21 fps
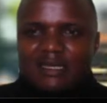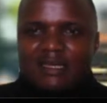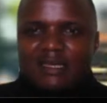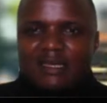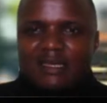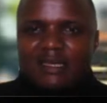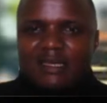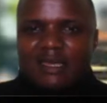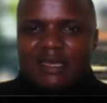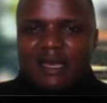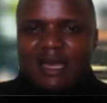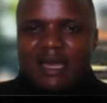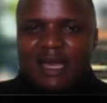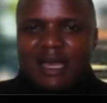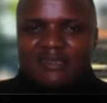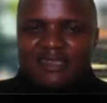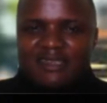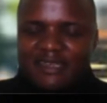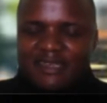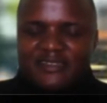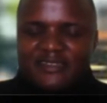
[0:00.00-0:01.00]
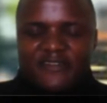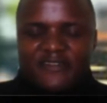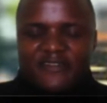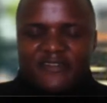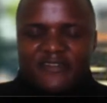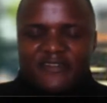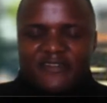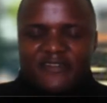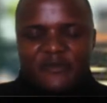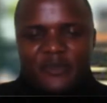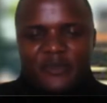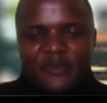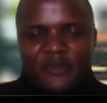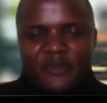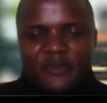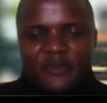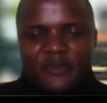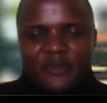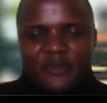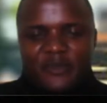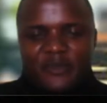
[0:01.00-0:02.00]
are 95%
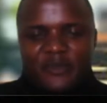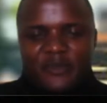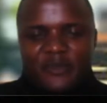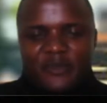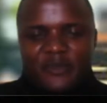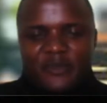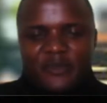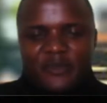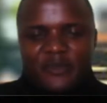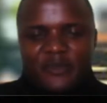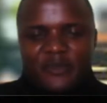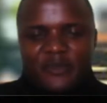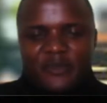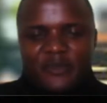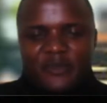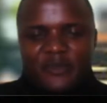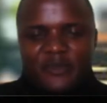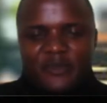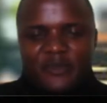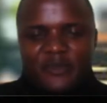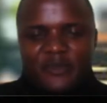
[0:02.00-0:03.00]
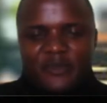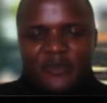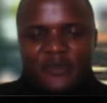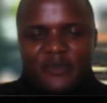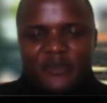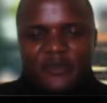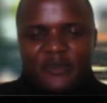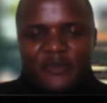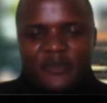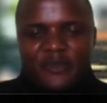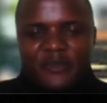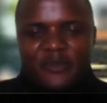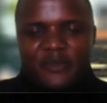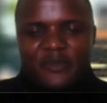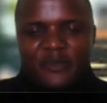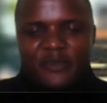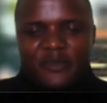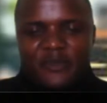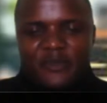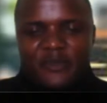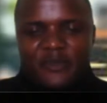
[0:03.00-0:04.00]
political and just
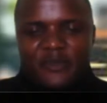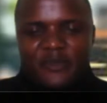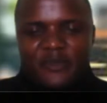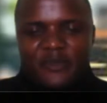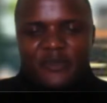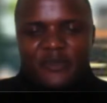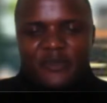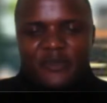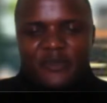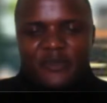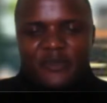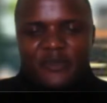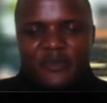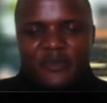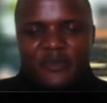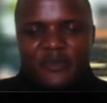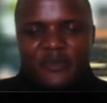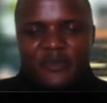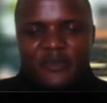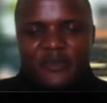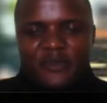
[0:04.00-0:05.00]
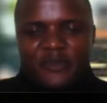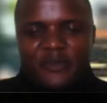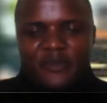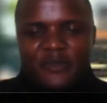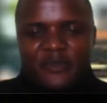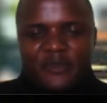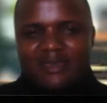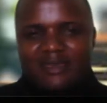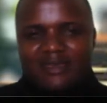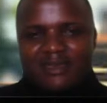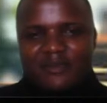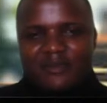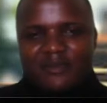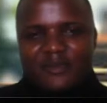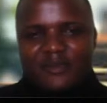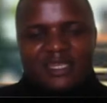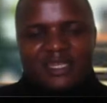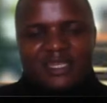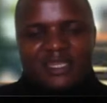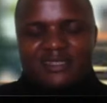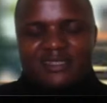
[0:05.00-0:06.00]
5% action. Meaning
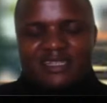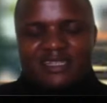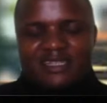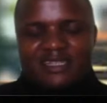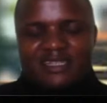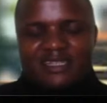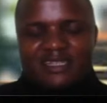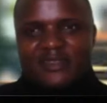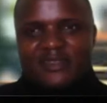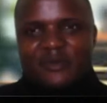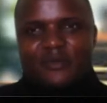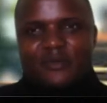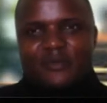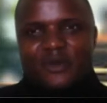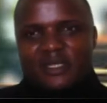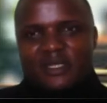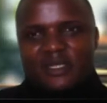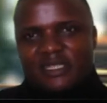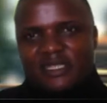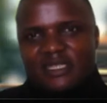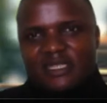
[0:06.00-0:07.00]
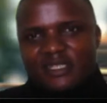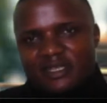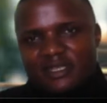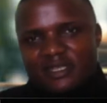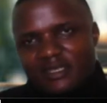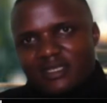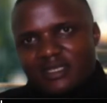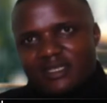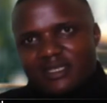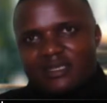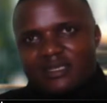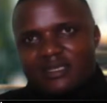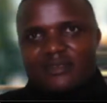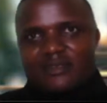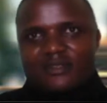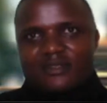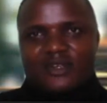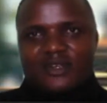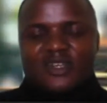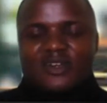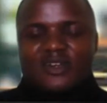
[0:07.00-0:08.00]
that if the politicians don't
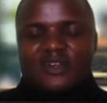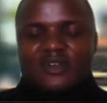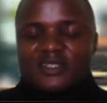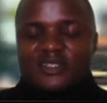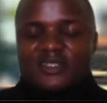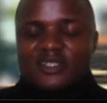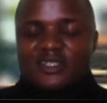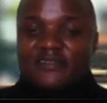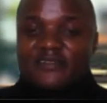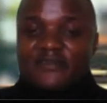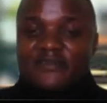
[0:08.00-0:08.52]
conceive